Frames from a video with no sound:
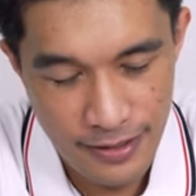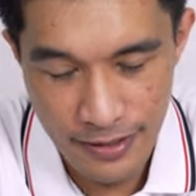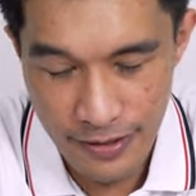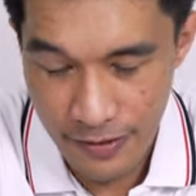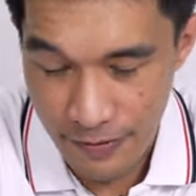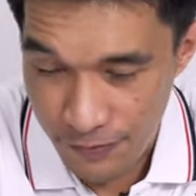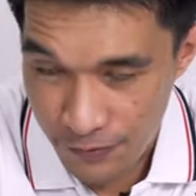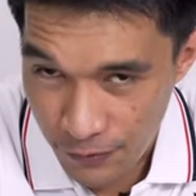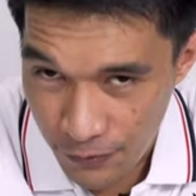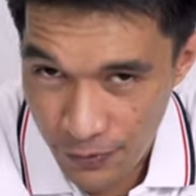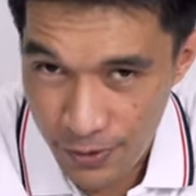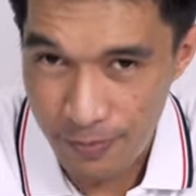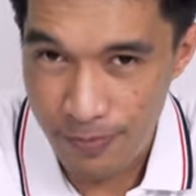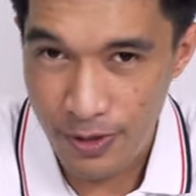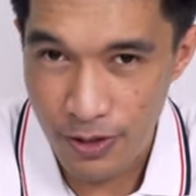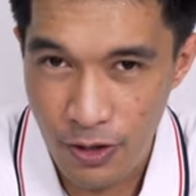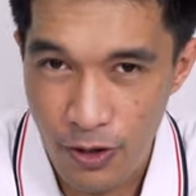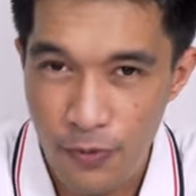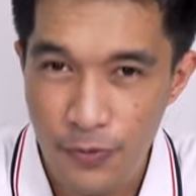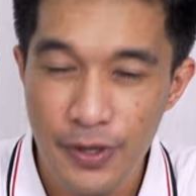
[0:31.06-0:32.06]
if you will
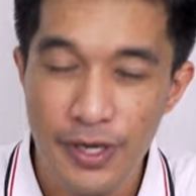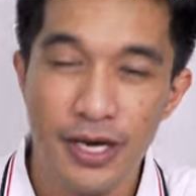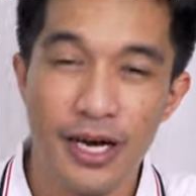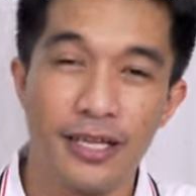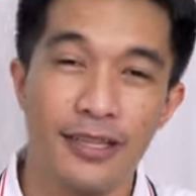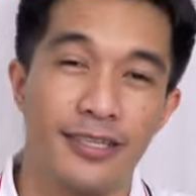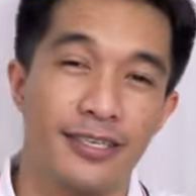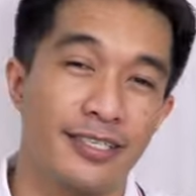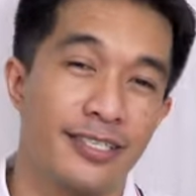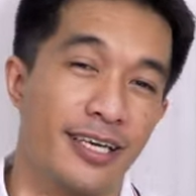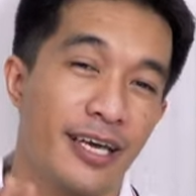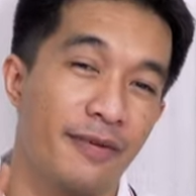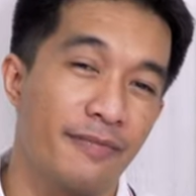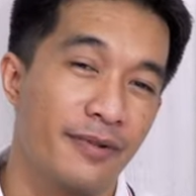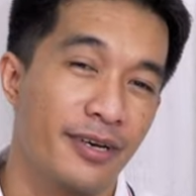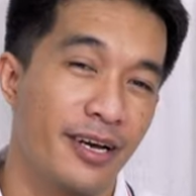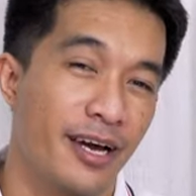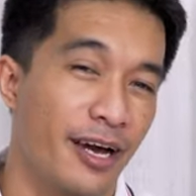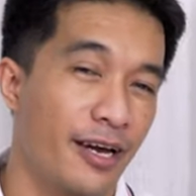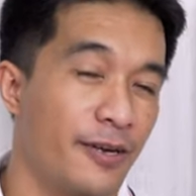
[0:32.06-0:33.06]
be going at the
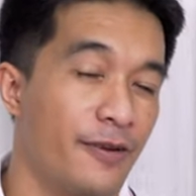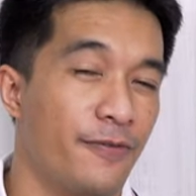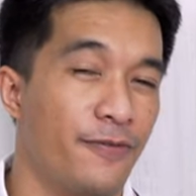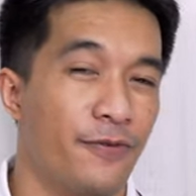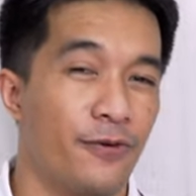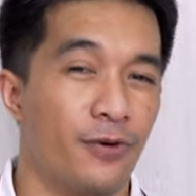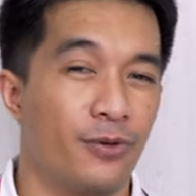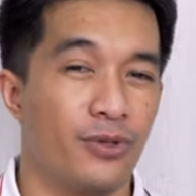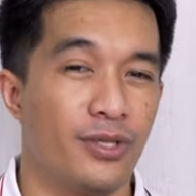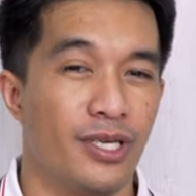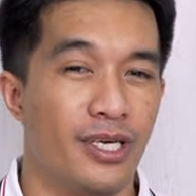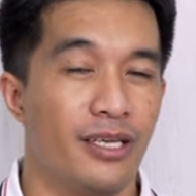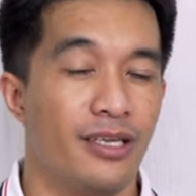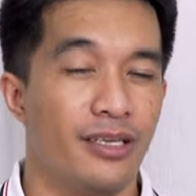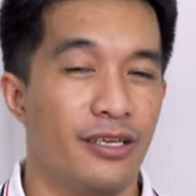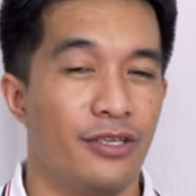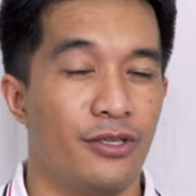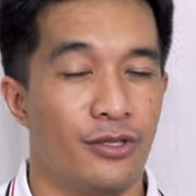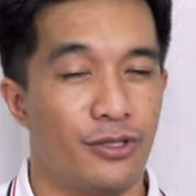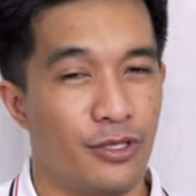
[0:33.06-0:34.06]
same kind of
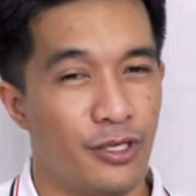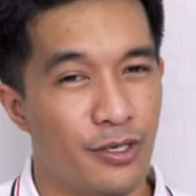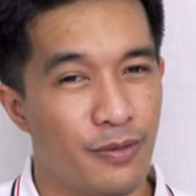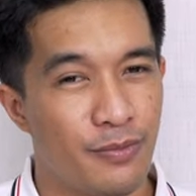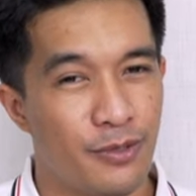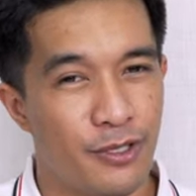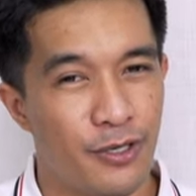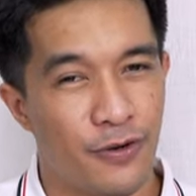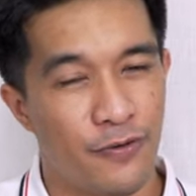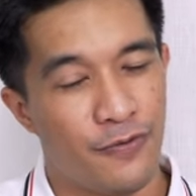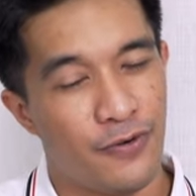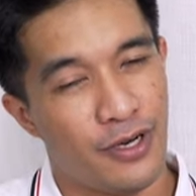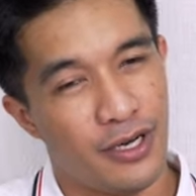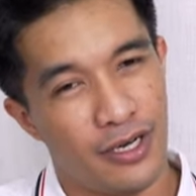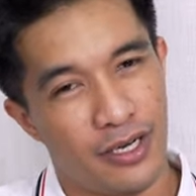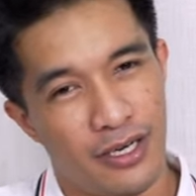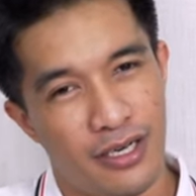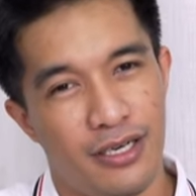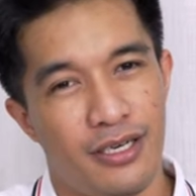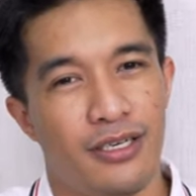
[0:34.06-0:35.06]
routine in terms of
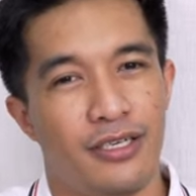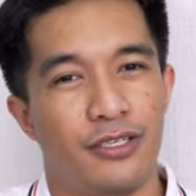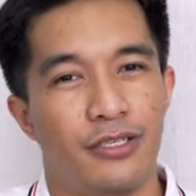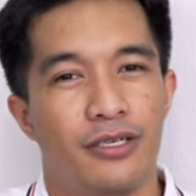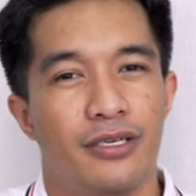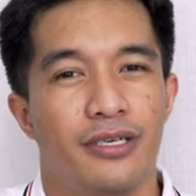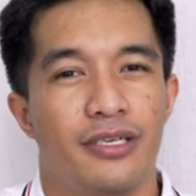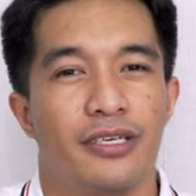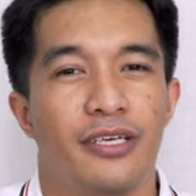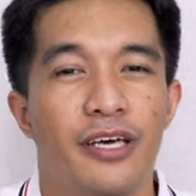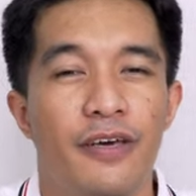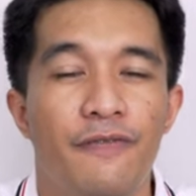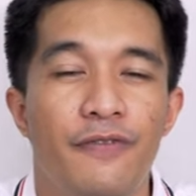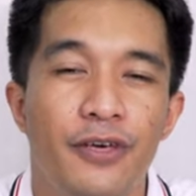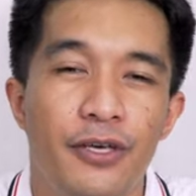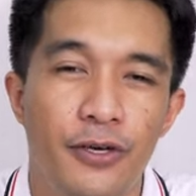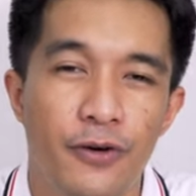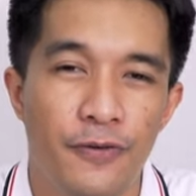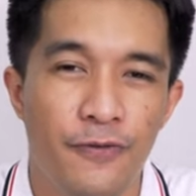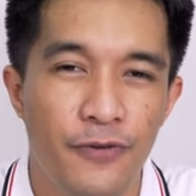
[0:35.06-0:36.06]

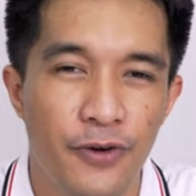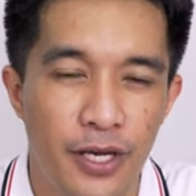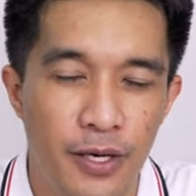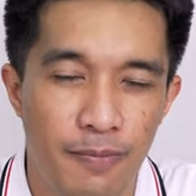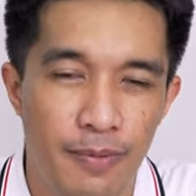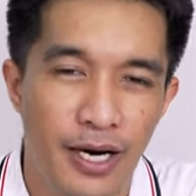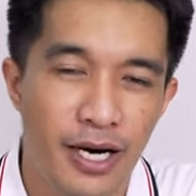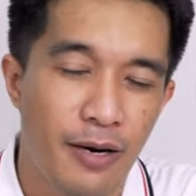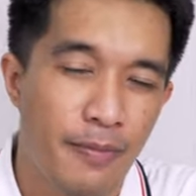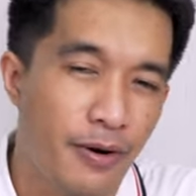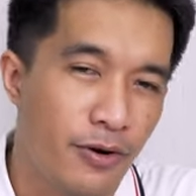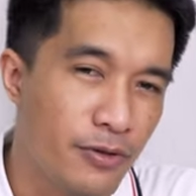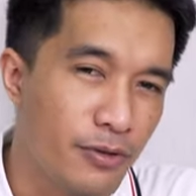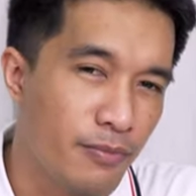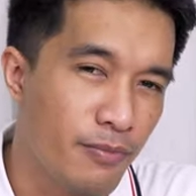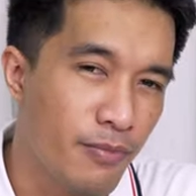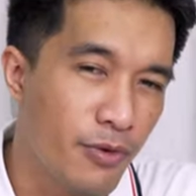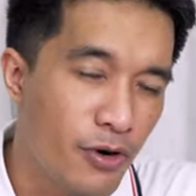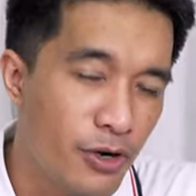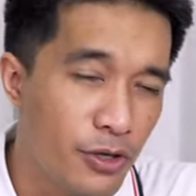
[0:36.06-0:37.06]
giving you feedback about
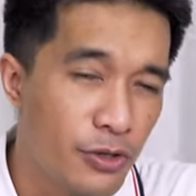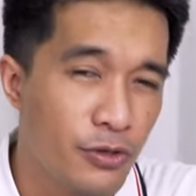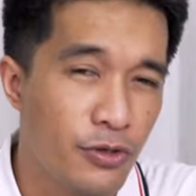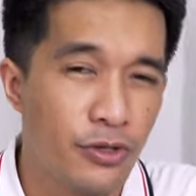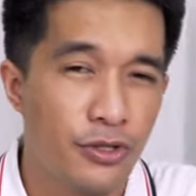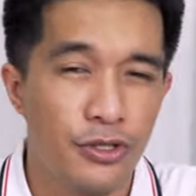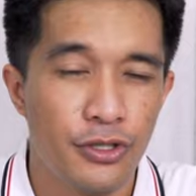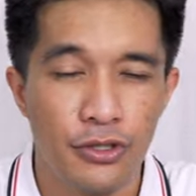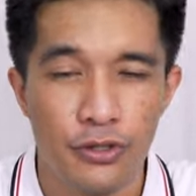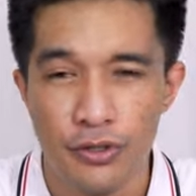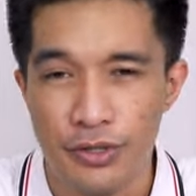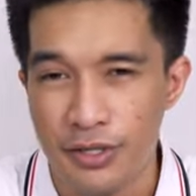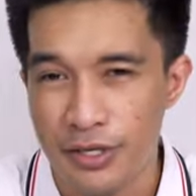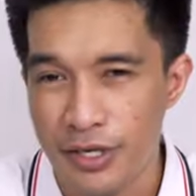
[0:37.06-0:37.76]
monitors or